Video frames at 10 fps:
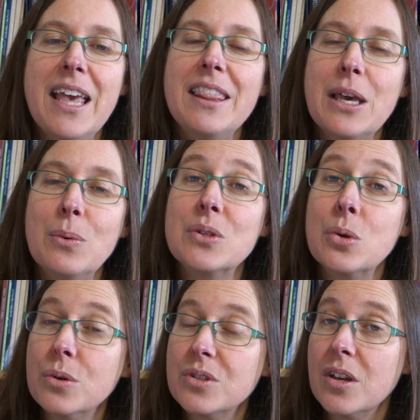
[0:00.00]
There was
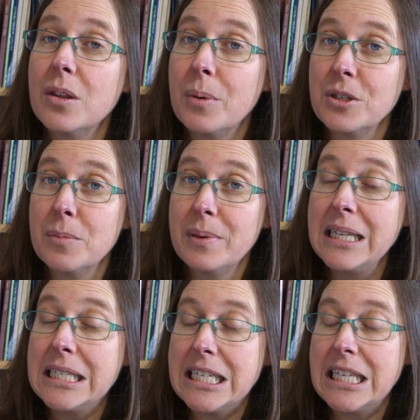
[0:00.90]
also the
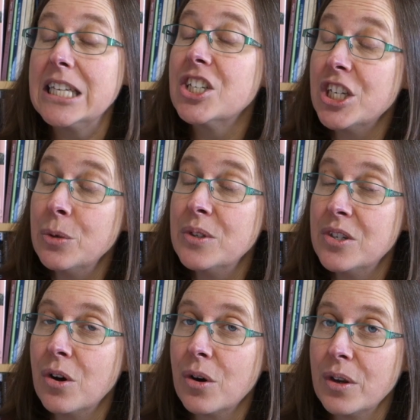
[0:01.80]
possibility that she was
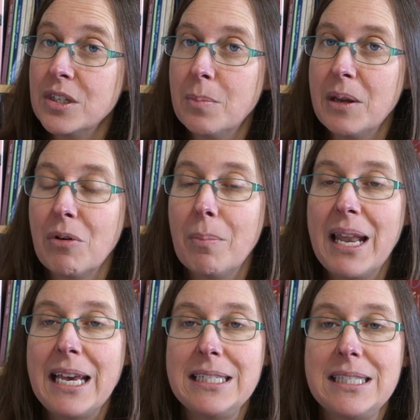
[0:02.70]
not going to be
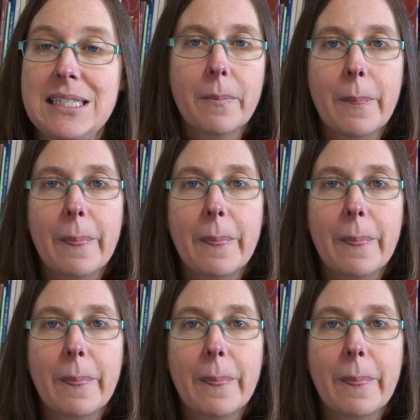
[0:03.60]
replaced.